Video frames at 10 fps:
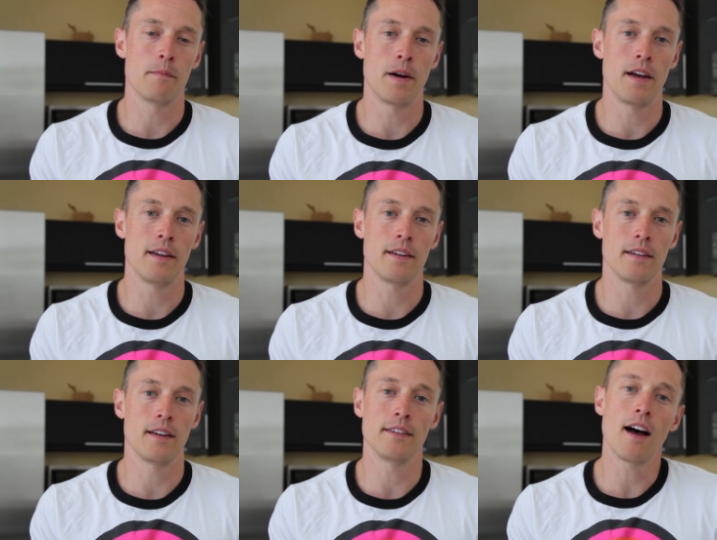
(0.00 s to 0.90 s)
but
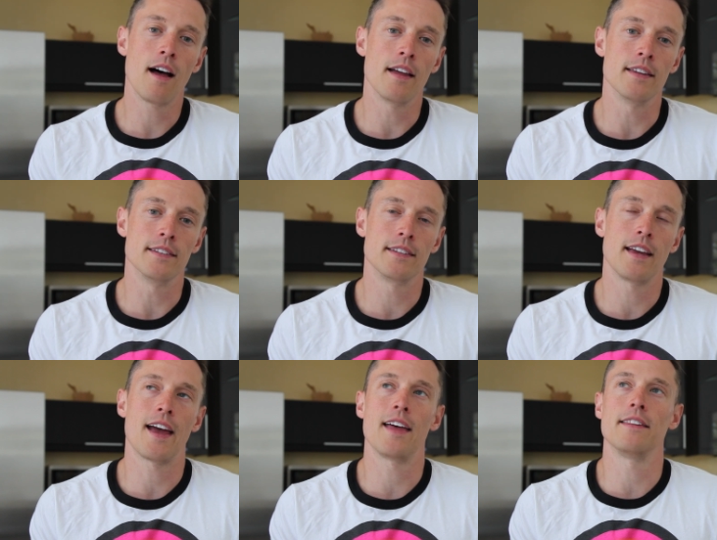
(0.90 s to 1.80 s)
it does,
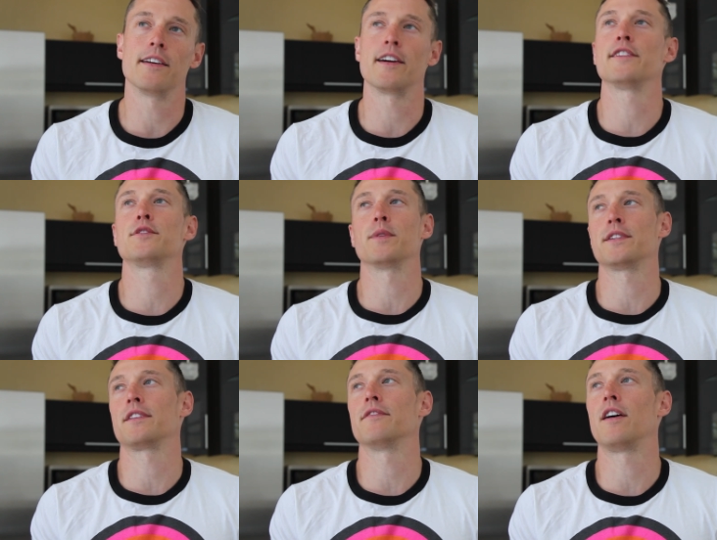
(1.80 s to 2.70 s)
and there is
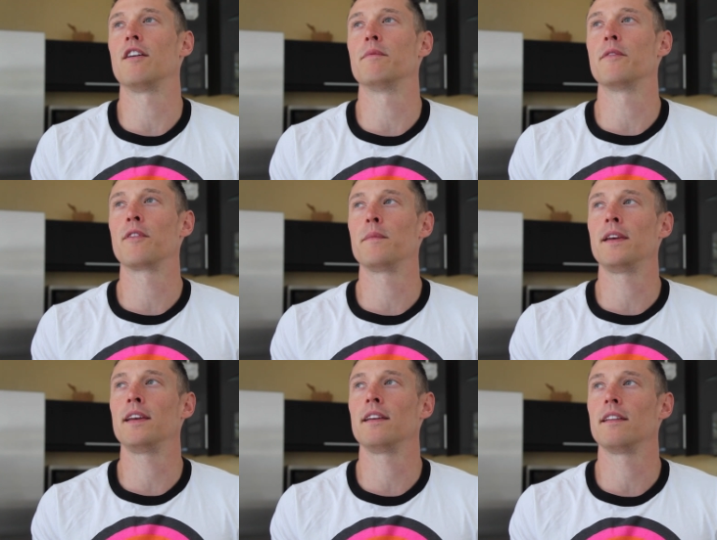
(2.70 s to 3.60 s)
risk involved. But for
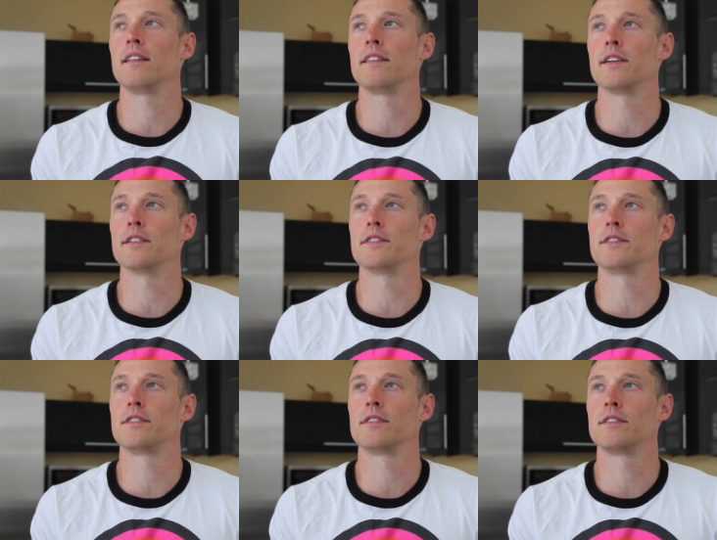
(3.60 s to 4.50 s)
me,
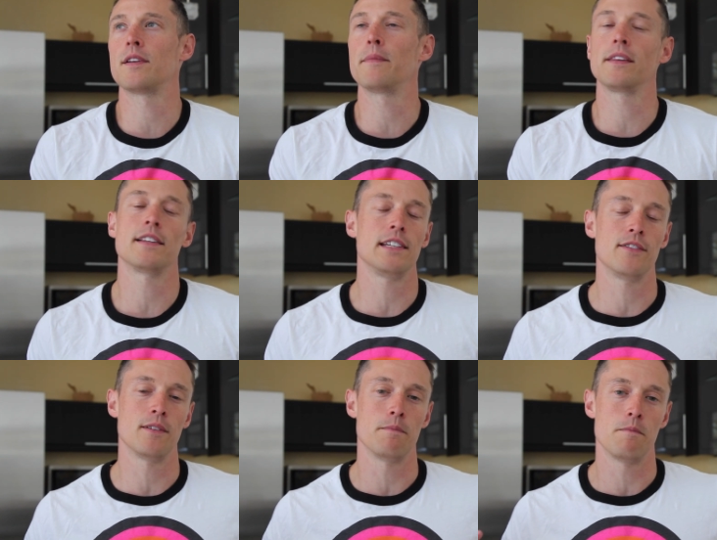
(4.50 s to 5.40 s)
there's something that's
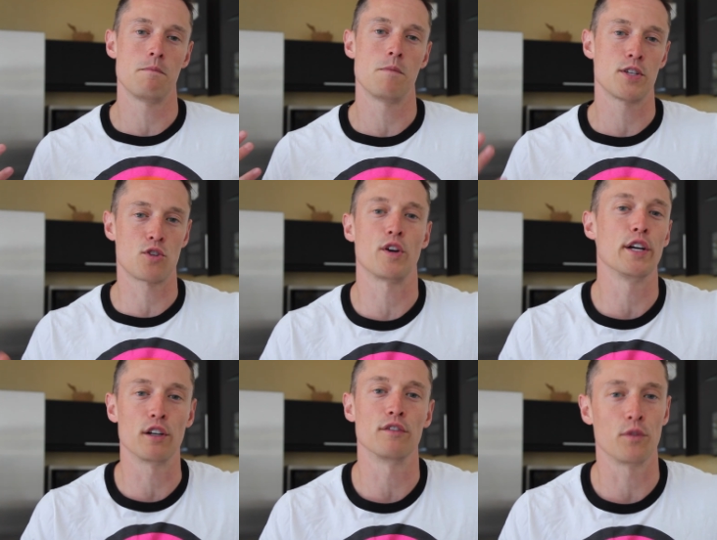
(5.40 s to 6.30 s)
even much
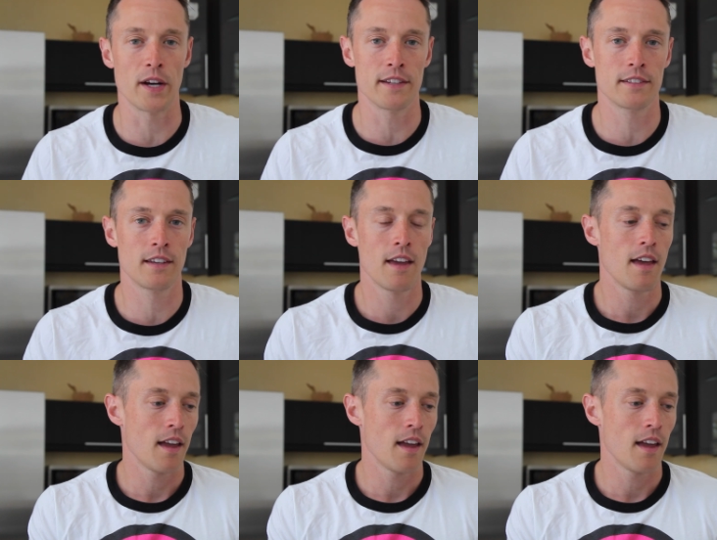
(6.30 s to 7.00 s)
greater of a risk.